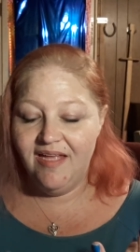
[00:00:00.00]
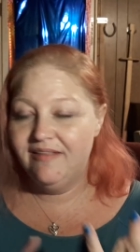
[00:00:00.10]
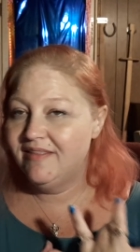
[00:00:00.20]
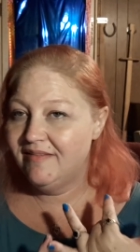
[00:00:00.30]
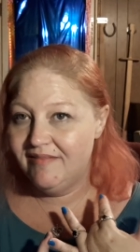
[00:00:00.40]

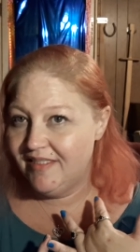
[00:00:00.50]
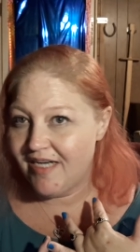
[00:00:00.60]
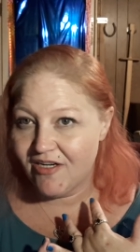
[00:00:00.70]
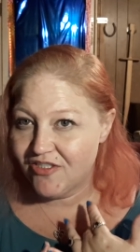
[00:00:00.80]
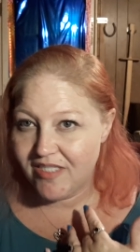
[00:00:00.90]
The, the
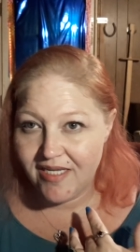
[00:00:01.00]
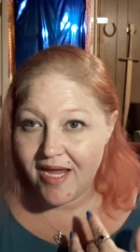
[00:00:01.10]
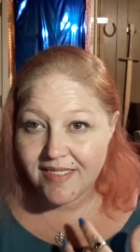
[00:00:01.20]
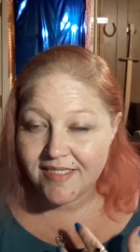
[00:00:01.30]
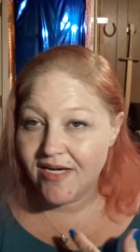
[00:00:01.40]
doctor said he
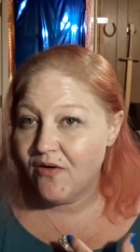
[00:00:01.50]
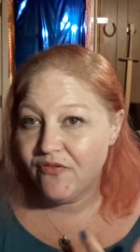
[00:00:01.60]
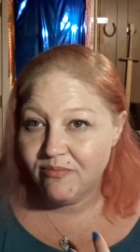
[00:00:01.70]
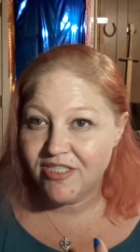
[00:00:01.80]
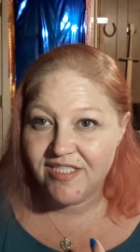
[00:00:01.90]
can't tell
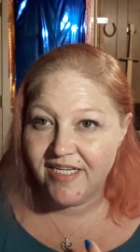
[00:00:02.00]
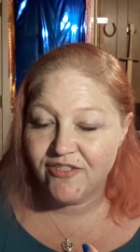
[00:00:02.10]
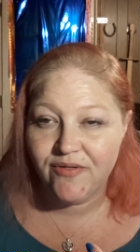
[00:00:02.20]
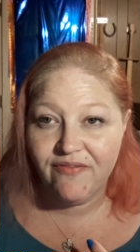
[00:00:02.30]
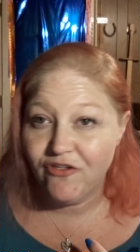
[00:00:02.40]
from just an
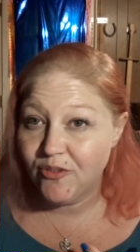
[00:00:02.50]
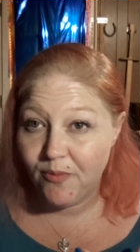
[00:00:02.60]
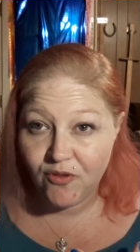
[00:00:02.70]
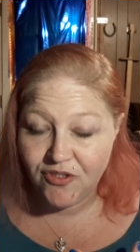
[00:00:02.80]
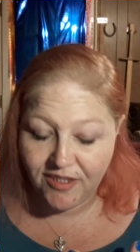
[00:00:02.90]
x-ray if there's a
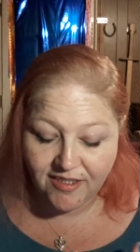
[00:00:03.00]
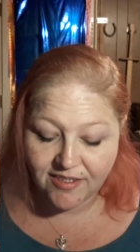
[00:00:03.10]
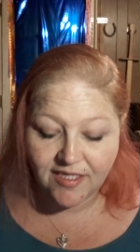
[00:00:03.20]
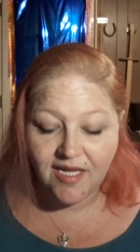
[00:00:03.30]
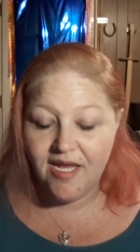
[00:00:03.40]
bulge
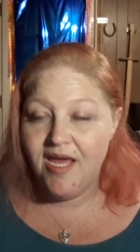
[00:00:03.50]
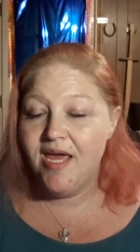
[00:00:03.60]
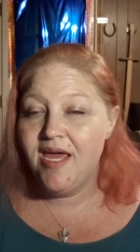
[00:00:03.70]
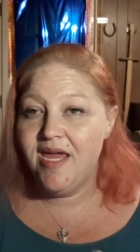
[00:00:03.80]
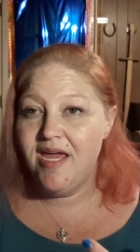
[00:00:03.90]
disc.
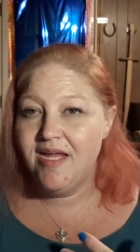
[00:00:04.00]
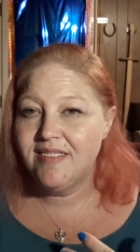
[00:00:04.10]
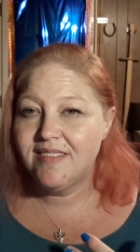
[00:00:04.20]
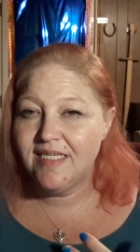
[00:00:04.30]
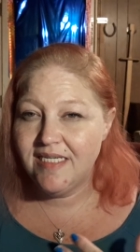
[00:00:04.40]
He
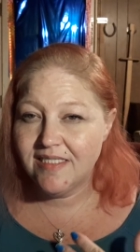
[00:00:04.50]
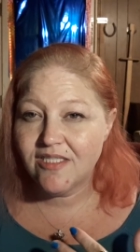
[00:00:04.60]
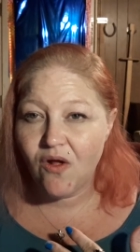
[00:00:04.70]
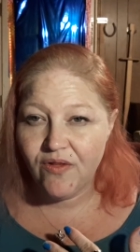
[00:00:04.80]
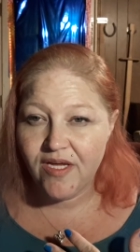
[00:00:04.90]
sees
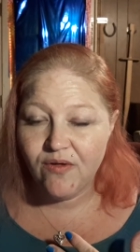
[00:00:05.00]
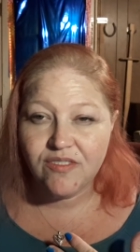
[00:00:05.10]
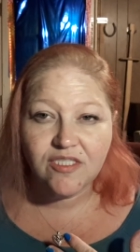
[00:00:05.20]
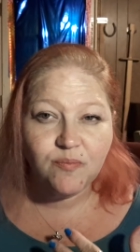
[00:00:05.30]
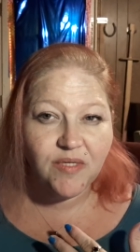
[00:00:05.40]

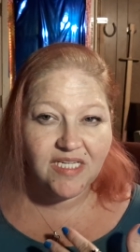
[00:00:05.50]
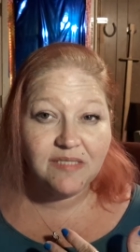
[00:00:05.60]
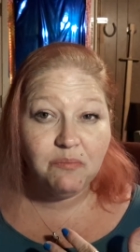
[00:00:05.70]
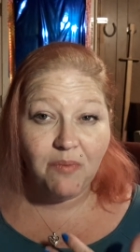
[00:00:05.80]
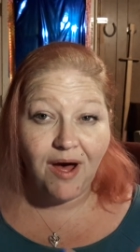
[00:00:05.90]
scoliosis, but
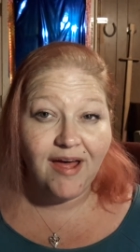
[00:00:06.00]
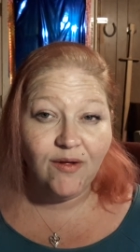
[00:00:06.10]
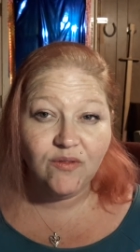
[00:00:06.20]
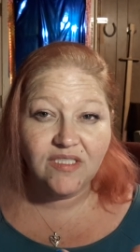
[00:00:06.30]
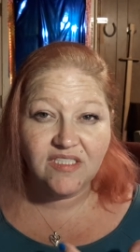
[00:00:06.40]
it's
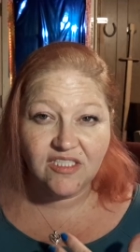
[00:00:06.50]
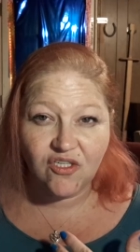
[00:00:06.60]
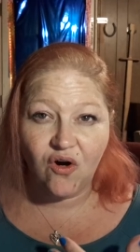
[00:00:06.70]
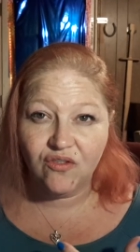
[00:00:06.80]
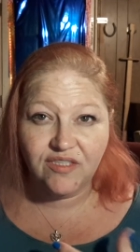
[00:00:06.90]
mild. It's, it's
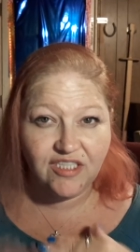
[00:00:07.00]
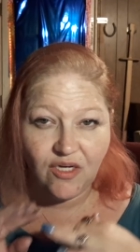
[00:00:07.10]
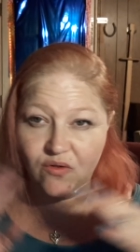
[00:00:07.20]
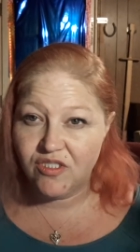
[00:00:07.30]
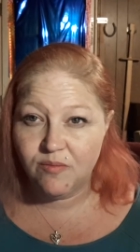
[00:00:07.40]
hardly
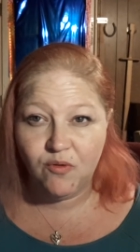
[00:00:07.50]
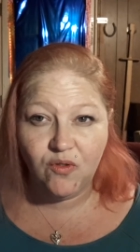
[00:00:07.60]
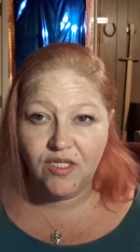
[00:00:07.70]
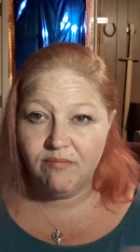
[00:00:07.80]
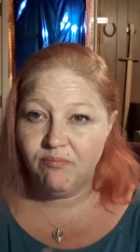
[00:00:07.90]

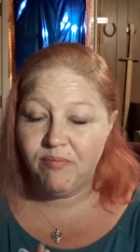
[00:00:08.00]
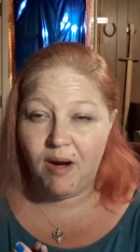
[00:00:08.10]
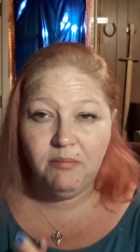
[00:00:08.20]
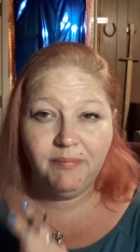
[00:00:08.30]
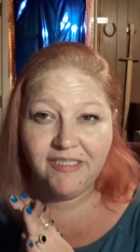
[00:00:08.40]
noticeable and
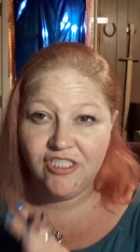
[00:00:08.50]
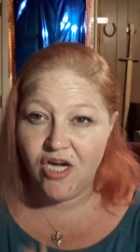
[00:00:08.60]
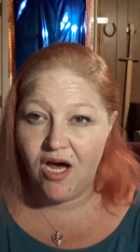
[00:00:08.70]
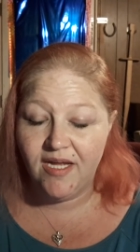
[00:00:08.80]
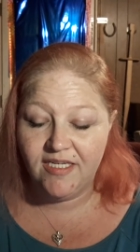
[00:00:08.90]
probably
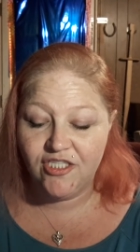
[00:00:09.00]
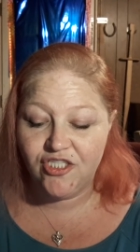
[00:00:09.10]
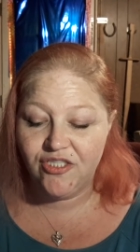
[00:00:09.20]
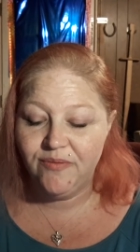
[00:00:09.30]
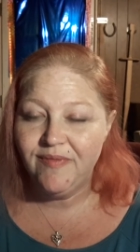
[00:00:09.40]
not an
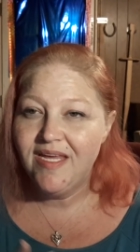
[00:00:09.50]
issue.